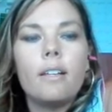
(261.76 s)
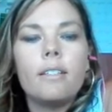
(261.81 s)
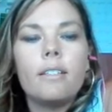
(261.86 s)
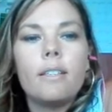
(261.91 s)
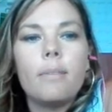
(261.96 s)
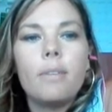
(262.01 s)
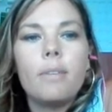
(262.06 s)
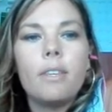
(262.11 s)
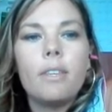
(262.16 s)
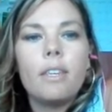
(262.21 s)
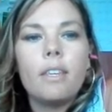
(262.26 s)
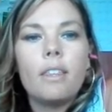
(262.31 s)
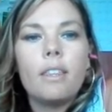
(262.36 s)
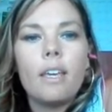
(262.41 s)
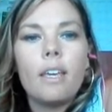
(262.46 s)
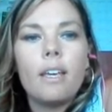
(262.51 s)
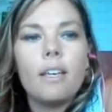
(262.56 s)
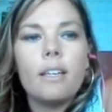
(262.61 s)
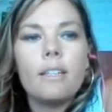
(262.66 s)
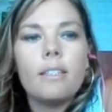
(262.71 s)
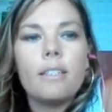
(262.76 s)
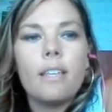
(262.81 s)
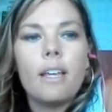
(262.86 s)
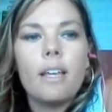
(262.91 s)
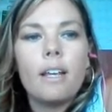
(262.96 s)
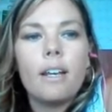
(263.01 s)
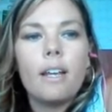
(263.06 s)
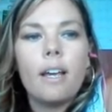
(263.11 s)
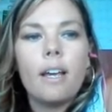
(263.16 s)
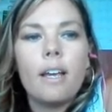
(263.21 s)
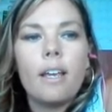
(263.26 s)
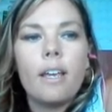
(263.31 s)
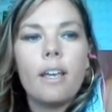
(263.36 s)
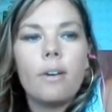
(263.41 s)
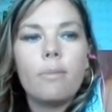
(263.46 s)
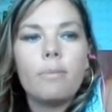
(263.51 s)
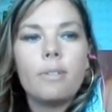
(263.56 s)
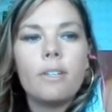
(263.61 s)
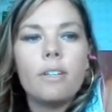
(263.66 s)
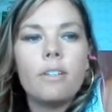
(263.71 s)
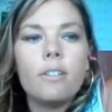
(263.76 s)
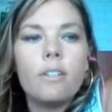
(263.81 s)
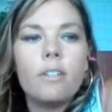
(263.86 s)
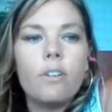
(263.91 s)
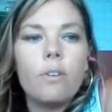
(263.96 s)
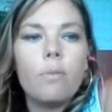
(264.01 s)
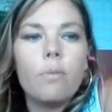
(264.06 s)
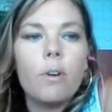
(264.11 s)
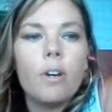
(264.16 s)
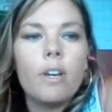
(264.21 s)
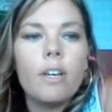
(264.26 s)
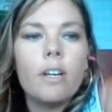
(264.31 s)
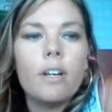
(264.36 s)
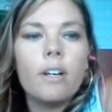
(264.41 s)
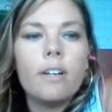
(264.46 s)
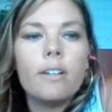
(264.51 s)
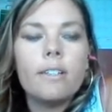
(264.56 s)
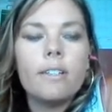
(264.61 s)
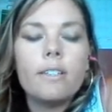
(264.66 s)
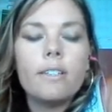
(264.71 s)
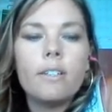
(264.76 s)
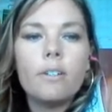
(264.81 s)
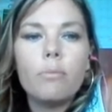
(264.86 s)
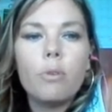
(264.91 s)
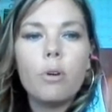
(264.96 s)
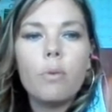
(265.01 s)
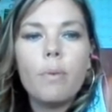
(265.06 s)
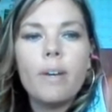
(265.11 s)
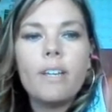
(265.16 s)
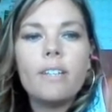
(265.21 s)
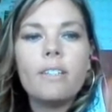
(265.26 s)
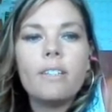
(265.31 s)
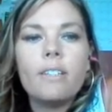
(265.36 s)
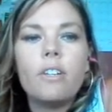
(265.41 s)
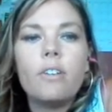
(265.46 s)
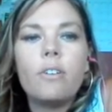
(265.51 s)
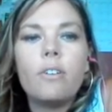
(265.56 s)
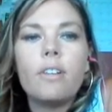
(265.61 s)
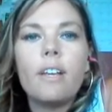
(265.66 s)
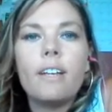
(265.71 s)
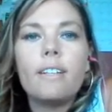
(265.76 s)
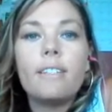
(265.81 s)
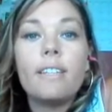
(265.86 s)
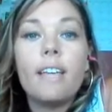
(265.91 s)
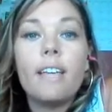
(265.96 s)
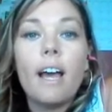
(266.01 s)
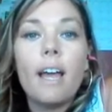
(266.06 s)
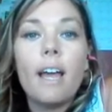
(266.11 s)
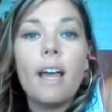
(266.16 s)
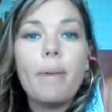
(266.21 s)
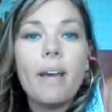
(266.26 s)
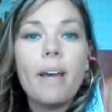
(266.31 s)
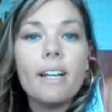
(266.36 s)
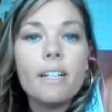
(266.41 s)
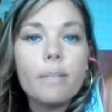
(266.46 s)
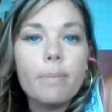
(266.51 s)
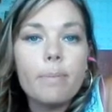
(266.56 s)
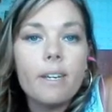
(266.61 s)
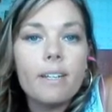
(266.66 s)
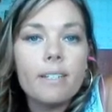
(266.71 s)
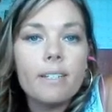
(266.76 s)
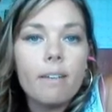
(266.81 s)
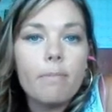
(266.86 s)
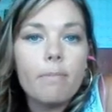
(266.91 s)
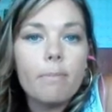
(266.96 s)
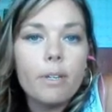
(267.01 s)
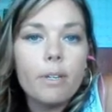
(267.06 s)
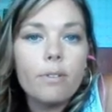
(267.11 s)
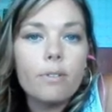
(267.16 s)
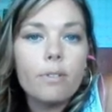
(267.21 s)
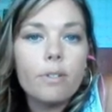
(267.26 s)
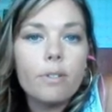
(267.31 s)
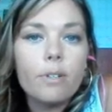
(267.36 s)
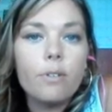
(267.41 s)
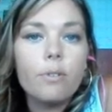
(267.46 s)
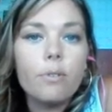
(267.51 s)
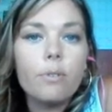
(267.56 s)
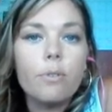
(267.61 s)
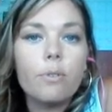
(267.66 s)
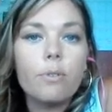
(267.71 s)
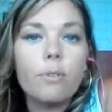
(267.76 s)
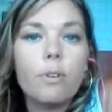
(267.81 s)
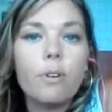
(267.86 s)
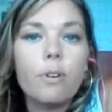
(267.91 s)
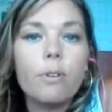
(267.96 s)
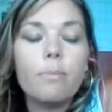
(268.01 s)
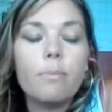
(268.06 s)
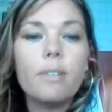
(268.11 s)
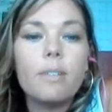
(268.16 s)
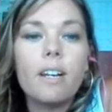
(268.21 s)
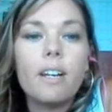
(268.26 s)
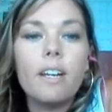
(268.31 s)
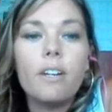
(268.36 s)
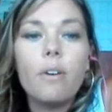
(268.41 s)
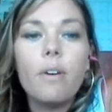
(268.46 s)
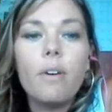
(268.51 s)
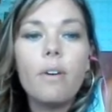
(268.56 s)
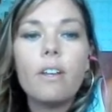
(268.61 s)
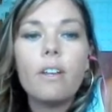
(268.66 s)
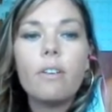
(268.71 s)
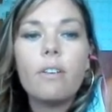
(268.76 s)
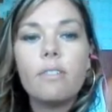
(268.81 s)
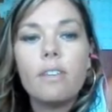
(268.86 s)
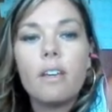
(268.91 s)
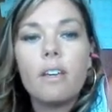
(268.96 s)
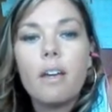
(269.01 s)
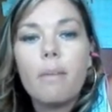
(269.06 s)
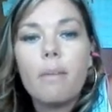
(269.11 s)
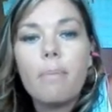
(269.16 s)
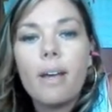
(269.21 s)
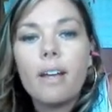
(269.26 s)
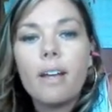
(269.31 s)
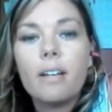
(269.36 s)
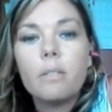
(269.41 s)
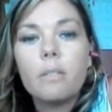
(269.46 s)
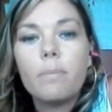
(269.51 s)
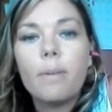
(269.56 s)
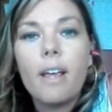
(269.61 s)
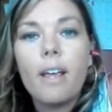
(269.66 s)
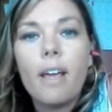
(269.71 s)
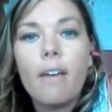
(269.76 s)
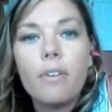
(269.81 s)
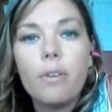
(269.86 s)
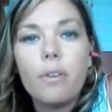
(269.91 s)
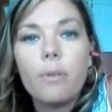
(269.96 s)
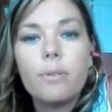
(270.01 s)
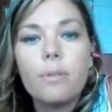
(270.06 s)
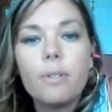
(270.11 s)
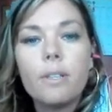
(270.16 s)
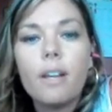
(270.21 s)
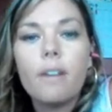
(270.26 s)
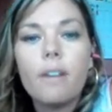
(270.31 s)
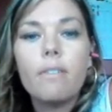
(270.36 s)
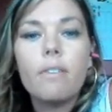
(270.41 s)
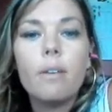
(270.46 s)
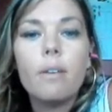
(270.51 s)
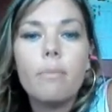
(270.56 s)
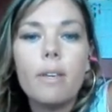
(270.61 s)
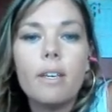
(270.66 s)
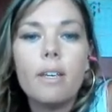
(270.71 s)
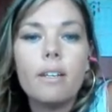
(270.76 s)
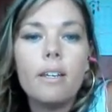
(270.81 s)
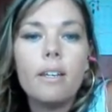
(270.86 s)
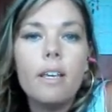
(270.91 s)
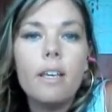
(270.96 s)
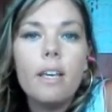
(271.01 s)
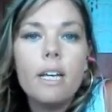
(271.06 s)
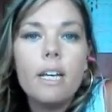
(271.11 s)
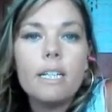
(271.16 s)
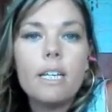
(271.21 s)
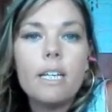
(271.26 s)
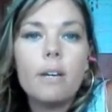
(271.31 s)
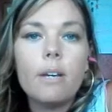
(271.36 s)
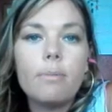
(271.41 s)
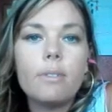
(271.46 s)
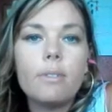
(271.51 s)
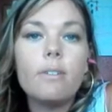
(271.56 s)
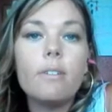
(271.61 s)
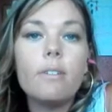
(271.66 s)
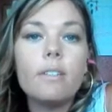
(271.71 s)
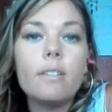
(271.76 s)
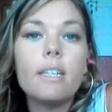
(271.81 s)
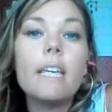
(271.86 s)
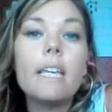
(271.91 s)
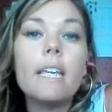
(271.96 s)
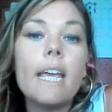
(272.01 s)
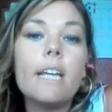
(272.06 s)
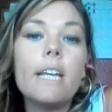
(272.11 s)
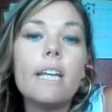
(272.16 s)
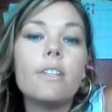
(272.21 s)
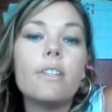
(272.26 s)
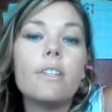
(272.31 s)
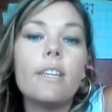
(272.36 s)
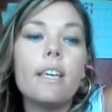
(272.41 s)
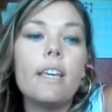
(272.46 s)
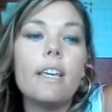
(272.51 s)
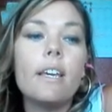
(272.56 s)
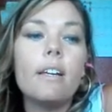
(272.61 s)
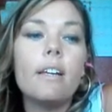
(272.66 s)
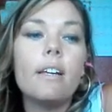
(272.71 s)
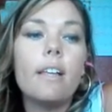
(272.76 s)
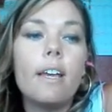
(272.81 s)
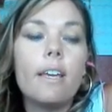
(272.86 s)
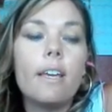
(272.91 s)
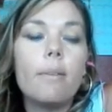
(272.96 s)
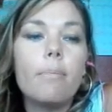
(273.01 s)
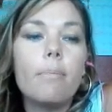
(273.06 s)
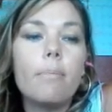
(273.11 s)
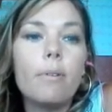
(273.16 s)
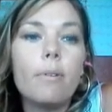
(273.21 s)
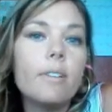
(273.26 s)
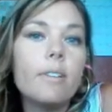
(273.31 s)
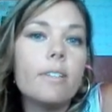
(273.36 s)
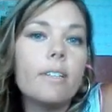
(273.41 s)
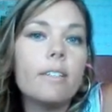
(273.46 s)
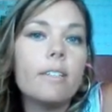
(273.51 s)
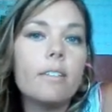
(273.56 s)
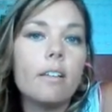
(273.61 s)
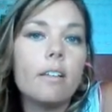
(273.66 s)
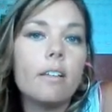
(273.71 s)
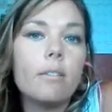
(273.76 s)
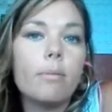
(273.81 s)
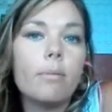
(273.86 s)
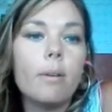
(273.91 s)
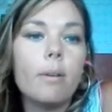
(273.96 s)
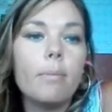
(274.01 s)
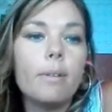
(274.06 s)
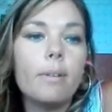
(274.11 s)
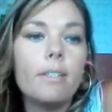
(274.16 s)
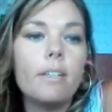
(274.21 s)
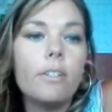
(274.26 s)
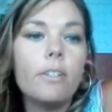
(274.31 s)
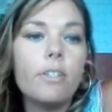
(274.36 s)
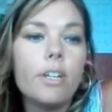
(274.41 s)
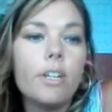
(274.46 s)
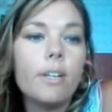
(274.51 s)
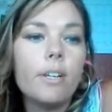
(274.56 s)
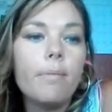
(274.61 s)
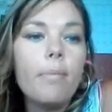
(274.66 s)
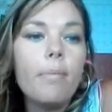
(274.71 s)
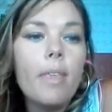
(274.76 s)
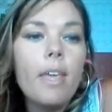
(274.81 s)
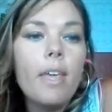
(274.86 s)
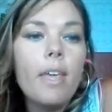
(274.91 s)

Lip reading: Some of the things that I hope to continue working on is learn more ways to utilize the iPads, because I've been used to Google Chromes and I know how to use the iPads, but I haven't used a lot of them, and to help students engage in the ELA component, since that's what I'll be teaching.